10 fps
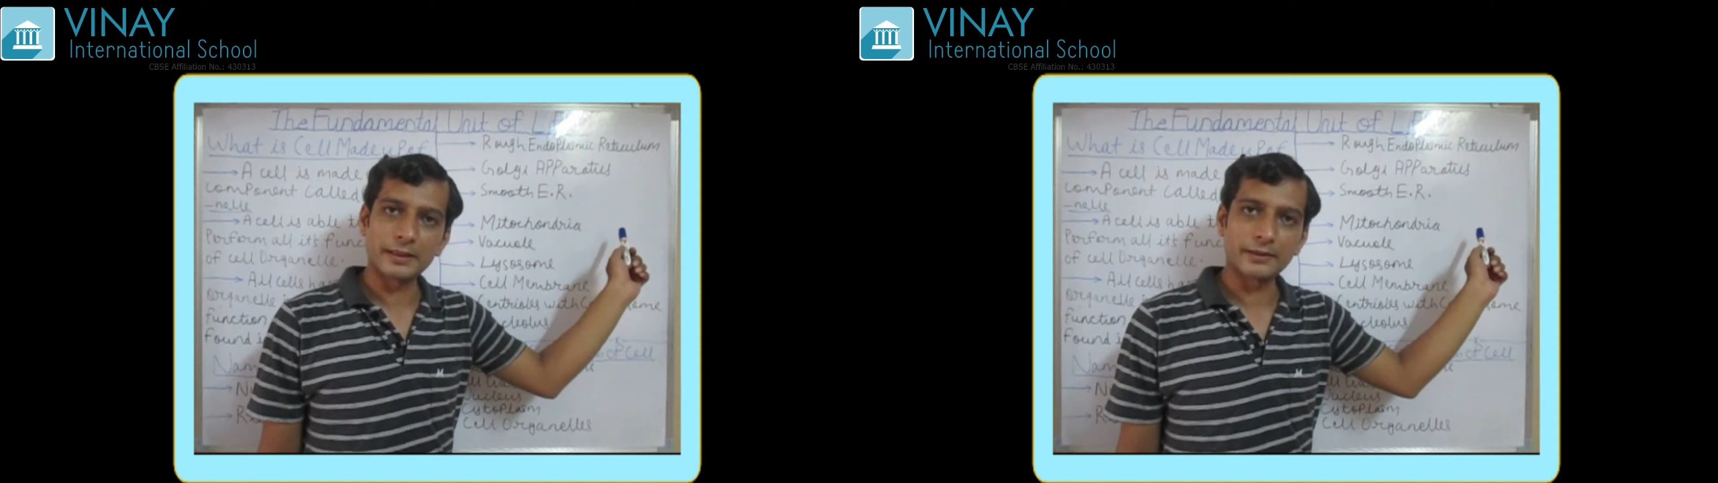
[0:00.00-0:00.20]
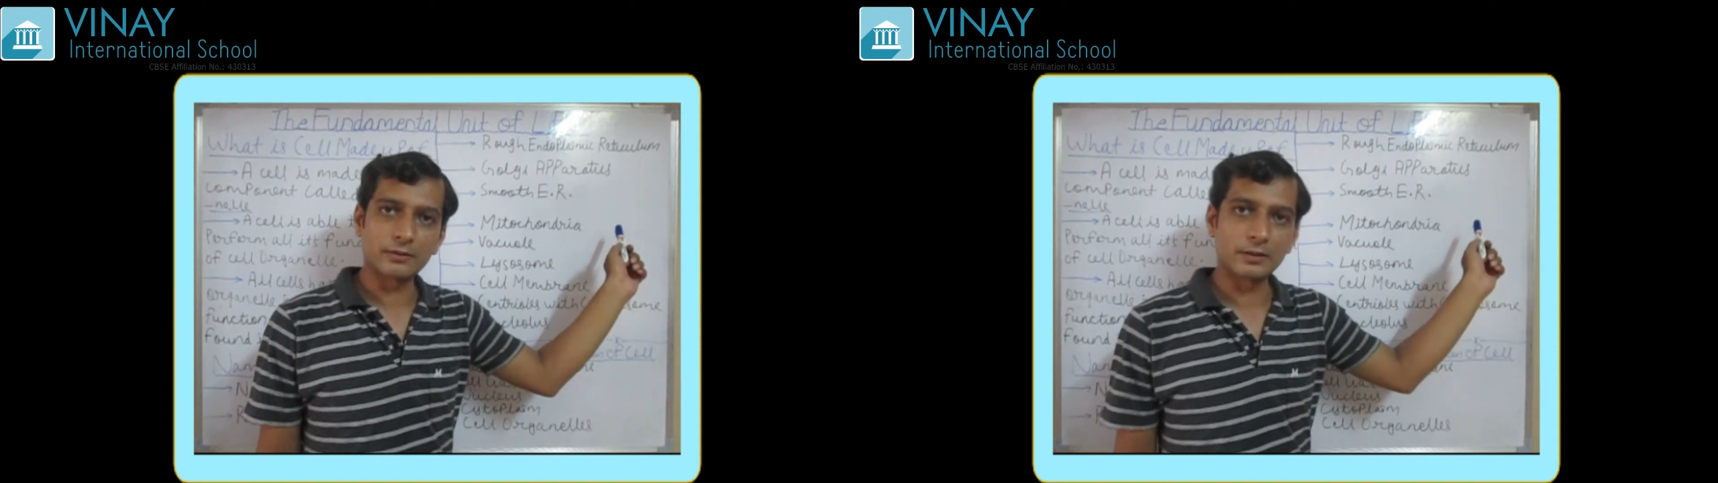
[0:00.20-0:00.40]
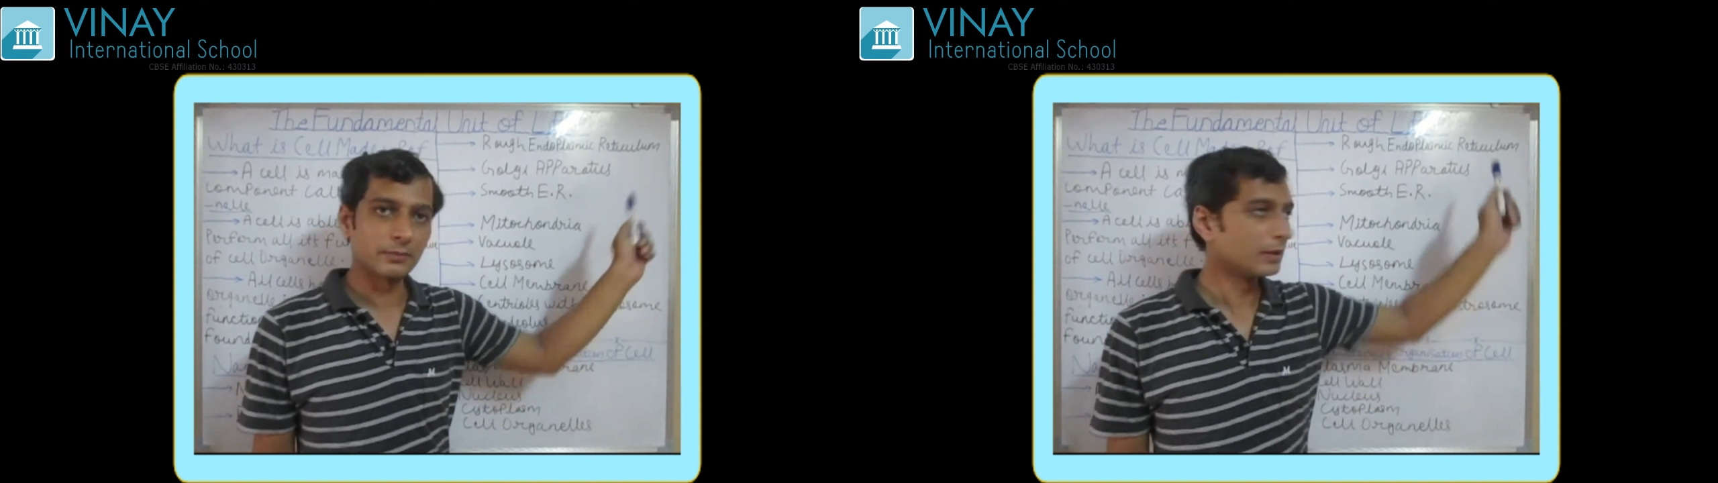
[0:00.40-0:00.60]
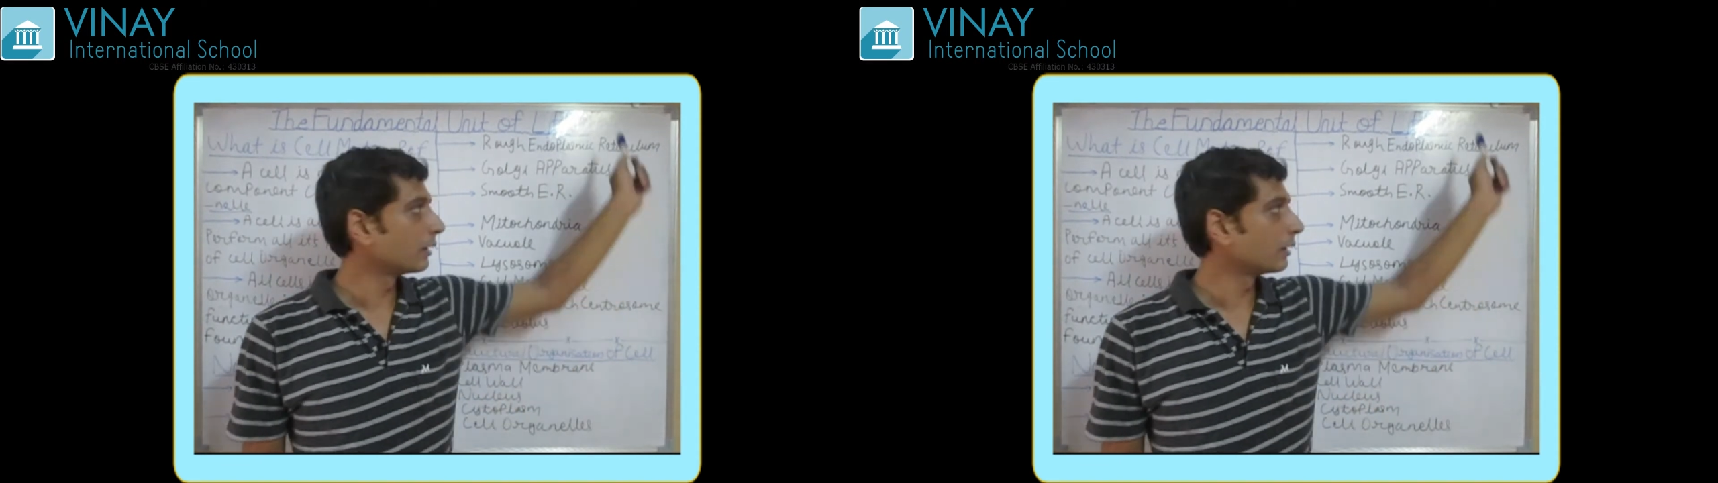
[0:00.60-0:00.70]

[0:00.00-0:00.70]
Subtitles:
reticulum.